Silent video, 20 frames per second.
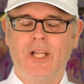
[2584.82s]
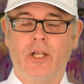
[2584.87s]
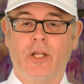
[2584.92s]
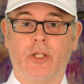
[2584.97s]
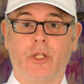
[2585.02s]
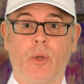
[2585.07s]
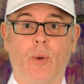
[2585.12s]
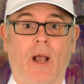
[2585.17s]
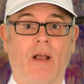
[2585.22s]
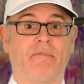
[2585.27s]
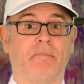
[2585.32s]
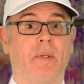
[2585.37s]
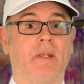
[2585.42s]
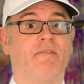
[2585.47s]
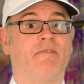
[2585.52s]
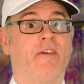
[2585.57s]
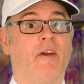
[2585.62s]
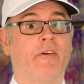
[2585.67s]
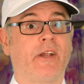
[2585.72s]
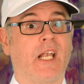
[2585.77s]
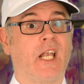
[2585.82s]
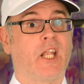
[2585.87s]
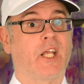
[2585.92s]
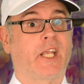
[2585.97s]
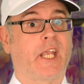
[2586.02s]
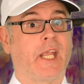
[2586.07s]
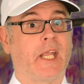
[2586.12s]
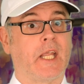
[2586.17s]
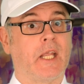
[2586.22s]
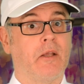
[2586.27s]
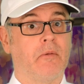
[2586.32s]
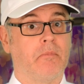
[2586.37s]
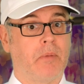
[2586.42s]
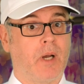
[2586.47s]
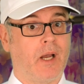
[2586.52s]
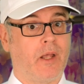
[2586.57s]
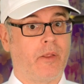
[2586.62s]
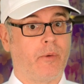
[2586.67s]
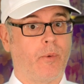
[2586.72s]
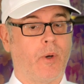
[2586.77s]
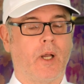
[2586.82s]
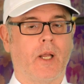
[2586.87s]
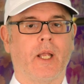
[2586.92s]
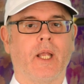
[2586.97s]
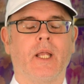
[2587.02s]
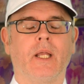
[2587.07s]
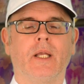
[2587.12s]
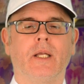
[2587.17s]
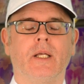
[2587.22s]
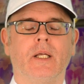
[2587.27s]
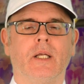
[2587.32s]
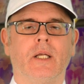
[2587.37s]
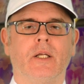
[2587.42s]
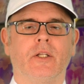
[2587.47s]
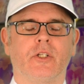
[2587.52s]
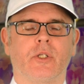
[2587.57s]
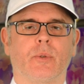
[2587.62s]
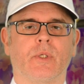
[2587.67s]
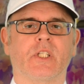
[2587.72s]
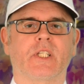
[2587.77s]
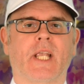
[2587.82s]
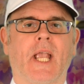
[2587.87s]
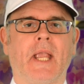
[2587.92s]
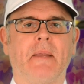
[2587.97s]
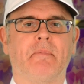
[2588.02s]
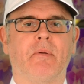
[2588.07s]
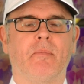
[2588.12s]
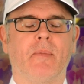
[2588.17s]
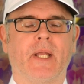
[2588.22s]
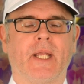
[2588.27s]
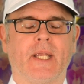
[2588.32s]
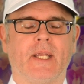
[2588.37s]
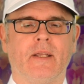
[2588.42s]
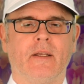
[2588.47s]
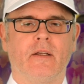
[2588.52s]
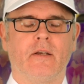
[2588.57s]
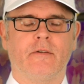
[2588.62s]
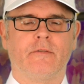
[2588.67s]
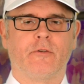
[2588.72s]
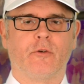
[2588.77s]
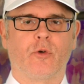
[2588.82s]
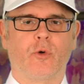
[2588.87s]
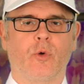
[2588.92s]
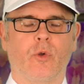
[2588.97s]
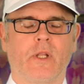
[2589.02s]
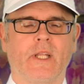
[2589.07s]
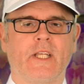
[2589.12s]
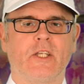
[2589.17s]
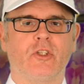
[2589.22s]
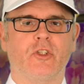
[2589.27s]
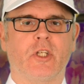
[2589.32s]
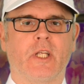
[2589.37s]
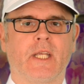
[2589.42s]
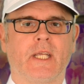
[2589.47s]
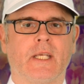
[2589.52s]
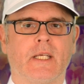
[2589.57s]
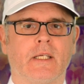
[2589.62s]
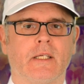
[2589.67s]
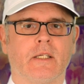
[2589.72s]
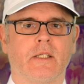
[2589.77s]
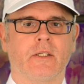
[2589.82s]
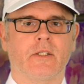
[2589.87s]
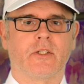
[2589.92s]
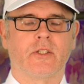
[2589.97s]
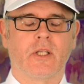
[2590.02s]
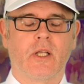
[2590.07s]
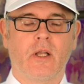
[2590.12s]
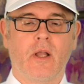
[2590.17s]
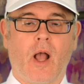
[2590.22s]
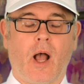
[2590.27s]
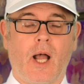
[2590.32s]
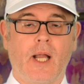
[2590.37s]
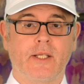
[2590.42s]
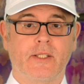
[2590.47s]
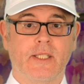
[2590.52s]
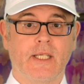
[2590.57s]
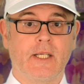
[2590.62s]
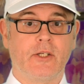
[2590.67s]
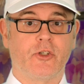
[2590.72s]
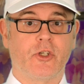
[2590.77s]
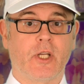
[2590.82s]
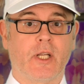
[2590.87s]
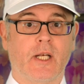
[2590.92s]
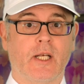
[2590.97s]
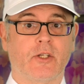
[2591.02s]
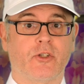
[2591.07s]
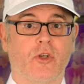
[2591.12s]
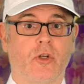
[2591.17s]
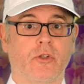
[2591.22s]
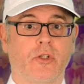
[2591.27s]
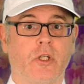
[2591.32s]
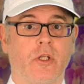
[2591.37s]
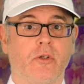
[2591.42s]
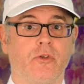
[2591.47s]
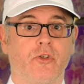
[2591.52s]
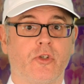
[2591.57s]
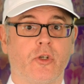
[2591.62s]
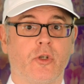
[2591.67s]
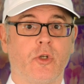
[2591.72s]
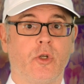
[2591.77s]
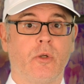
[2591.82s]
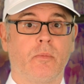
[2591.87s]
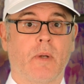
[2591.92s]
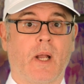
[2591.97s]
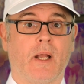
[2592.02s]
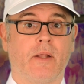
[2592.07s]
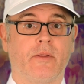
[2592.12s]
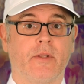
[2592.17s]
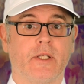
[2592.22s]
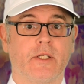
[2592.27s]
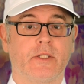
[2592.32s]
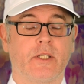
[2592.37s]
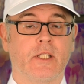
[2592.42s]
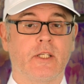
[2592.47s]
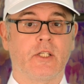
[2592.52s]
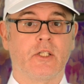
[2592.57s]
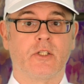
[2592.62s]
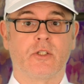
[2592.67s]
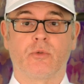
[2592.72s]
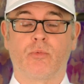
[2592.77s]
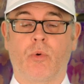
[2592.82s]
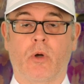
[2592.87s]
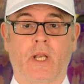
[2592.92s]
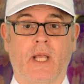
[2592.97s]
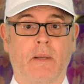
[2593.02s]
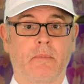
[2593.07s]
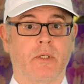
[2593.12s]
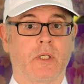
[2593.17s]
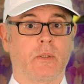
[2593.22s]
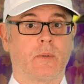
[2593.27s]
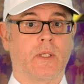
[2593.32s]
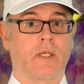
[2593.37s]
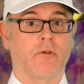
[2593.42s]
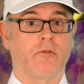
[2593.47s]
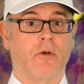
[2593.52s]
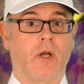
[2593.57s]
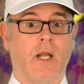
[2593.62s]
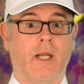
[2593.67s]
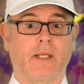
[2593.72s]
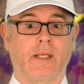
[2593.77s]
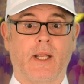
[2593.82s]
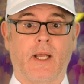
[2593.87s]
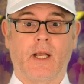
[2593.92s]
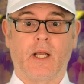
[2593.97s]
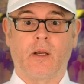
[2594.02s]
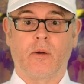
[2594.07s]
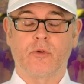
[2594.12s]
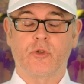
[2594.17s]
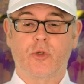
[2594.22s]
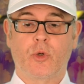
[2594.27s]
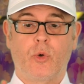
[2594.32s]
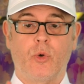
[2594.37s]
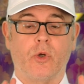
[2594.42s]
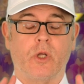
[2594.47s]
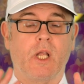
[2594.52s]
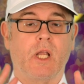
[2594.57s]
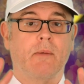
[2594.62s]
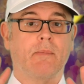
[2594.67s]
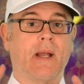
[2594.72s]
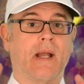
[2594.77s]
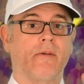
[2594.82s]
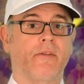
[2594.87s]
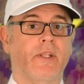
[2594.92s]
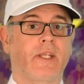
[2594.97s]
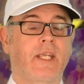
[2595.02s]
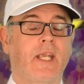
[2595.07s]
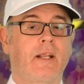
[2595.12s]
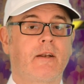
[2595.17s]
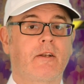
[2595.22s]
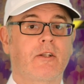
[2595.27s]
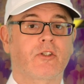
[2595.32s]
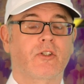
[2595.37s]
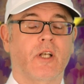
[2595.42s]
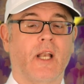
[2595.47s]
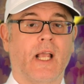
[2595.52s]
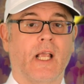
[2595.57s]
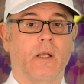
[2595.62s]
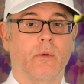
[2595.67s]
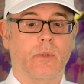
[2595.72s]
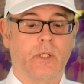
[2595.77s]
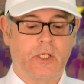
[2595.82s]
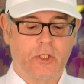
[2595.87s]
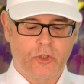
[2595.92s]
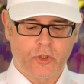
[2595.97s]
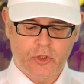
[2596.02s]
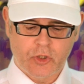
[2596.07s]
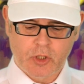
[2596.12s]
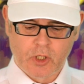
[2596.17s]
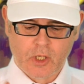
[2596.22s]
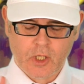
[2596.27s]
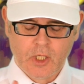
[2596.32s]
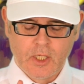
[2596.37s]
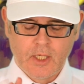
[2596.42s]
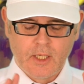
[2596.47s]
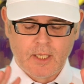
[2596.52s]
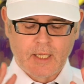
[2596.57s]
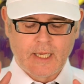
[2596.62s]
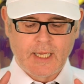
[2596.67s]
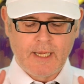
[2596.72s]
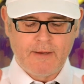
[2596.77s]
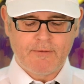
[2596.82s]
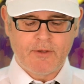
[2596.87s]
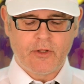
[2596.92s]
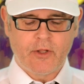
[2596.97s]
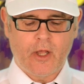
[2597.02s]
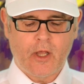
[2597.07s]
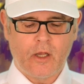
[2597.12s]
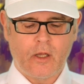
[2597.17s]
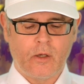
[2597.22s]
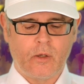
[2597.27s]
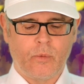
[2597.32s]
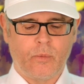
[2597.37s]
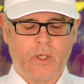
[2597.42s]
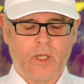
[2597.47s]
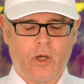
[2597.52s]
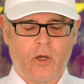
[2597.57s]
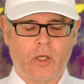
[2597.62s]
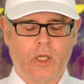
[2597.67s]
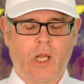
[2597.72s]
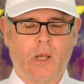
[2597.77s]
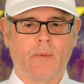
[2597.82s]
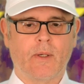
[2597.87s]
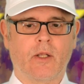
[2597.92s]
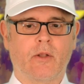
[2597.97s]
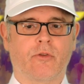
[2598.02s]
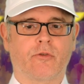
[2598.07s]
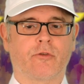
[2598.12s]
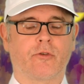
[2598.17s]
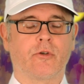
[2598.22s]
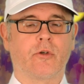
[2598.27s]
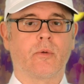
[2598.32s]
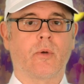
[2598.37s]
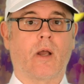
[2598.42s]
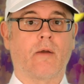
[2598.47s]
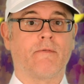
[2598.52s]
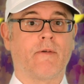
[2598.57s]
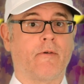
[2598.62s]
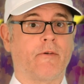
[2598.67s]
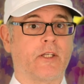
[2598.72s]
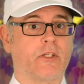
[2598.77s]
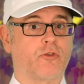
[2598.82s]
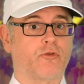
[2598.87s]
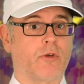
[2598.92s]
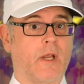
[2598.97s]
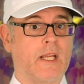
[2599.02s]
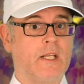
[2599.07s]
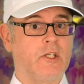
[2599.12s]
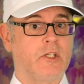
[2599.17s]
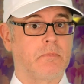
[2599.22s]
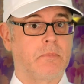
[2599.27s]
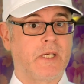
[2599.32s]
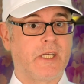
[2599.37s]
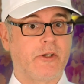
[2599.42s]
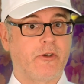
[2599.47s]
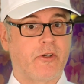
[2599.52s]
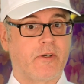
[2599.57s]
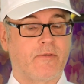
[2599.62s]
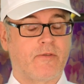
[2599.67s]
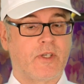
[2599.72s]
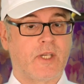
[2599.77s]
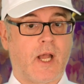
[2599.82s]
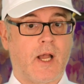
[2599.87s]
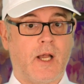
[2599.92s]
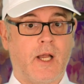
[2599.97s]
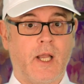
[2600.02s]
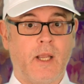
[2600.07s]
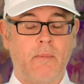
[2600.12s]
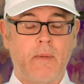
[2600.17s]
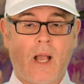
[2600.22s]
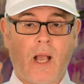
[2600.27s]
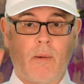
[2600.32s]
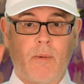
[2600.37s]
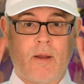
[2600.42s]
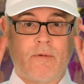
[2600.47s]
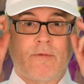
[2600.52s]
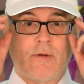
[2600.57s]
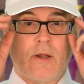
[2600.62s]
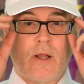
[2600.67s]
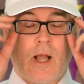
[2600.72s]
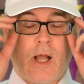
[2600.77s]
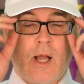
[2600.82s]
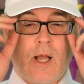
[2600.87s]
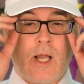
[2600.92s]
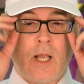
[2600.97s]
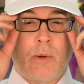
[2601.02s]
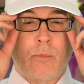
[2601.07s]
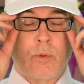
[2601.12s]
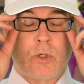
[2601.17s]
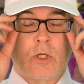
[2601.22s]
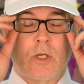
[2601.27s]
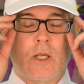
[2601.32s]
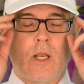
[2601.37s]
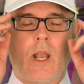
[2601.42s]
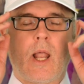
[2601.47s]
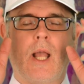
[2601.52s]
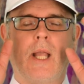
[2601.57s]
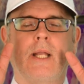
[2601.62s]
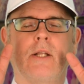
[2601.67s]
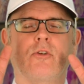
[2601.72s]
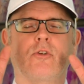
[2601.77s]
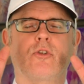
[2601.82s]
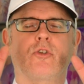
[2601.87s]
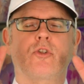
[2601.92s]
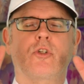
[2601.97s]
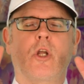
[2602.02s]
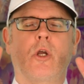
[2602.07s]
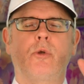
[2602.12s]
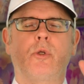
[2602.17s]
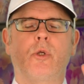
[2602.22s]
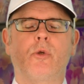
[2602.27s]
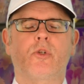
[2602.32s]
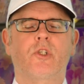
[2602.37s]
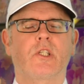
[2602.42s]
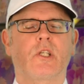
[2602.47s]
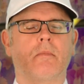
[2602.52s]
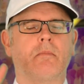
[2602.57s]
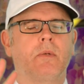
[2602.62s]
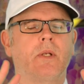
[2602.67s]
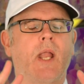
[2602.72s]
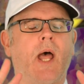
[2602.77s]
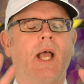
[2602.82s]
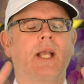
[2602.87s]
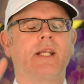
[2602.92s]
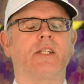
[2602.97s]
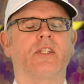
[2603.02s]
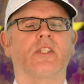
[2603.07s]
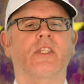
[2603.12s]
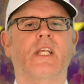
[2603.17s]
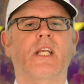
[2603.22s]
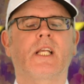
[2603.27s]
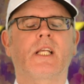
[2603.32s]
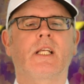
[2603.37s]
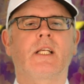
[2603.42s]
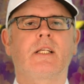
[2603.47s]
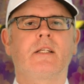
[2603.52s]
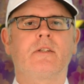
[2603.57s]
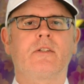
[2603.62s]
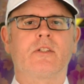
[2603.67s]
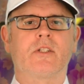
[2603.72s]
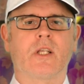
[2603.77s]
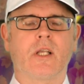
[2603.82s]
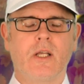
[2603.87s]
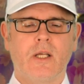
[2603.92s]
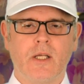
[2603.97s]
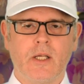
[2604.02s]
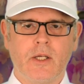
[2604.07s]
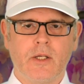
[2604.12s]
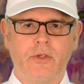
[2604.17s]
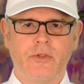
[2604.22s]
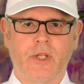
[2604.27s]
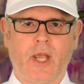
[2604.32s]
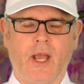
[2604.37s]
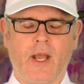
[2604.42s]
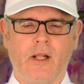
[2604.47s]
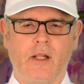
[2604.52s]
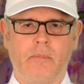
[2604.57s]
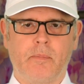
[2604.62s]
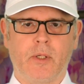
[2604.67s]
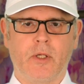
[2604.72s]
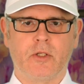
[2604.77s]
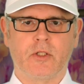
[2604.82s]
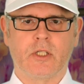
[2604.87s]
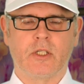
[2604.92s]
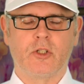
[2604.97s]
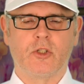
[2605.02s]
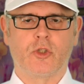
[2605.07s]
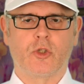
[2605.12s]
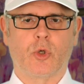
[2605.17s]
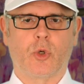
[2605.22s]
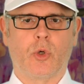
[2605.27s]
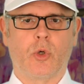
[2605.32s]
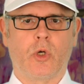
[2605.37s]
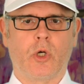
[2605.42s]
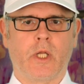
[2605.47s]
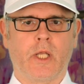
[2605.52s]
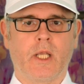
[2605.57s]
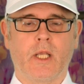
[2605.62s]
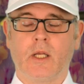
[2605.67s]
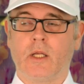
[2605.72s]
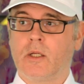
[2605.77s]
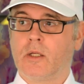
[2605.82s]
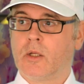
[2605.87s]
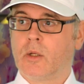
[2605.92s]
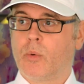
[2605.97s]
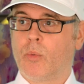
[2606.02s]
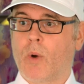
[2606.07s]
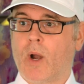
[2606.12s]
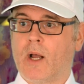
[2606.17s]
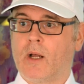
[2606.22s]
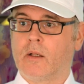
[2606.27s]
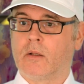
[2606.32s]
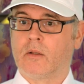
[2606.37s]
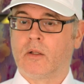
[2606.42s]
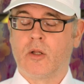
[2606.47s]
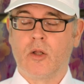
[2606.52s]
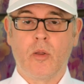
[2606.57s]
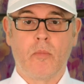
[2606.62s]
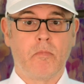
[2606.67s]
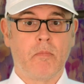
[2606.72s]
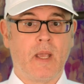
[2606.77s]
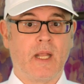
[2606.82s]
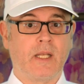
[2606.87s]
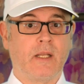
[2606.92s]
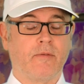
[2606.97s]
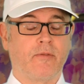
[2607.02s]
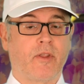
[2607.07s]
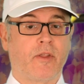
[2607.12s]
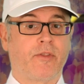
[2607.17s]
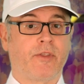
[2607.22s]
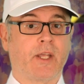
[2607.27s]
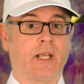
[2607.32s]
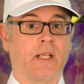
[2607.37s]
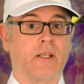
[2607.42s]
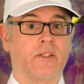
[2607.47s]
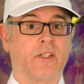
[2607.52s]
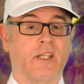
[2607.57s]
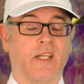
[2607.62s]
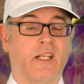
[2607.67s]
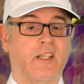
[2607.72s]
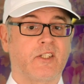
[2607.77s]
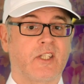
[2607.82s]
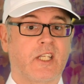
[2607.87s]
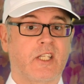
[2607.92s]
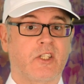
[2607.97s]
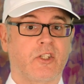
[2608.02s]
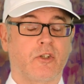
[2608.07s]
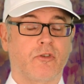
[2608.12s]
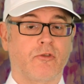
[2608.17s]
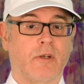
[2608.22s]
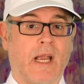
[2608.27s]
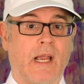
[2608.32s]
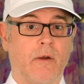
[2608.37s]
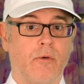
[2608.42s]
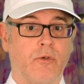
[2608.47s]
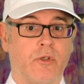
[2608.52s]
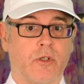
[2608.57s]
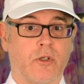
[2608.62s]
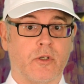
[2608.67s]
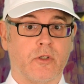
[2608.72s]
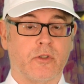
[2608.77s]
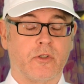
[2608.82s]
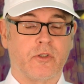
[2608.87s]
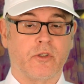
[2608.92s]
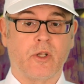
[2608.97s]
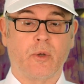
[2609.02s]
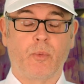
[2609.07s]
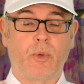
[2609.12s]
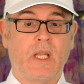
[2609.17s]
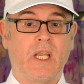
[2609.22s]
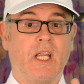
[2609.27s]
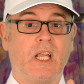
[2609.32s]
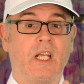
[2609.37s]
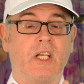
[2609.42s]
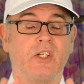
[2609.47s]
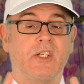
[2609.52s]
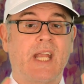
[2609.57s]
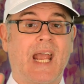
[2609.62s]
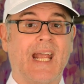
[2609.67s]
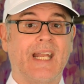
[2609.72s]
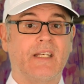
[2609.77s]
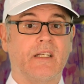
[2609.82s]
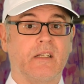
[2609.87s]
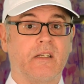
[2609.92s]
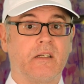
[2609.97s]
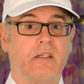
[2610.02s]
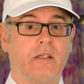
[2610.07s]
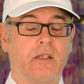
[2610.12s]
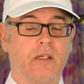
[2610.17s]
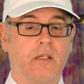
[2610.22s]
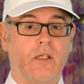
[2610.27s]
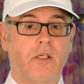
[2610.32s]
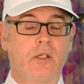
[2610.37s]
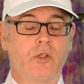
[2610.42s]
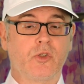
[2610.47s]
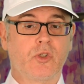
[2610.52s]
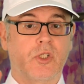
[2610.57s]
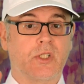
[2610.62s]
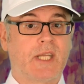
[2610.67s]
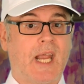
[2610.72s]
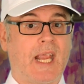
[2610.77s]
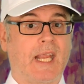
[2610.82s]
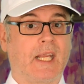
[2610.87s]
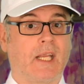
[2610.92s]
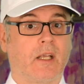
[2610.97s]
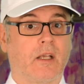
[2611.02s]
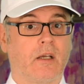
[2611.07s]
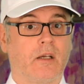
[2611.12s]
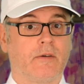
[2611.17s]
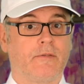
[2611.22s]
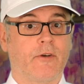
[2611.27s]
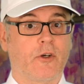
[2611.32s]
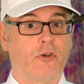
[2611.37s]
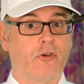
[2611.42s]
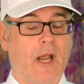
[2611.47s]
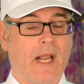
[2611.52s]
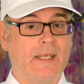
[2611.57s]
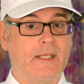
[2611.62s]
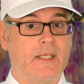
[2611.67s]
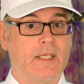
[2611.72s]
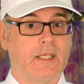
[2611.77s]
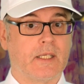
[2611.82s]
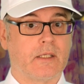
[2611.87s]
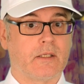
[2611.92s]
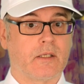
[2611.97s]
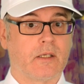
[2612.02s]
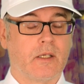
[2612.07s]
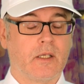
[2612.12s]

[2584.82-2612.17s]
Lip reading: You have been very lucky, by the way, to escape me for all these years. I teach English on YouTube, and this is what I'm doing right now, talking about the English language. Even though we are going through a very strange period of time, however, I would like to show you some nice things to help us enjoy, well, many of the things that exist around us that we tend to take for granted.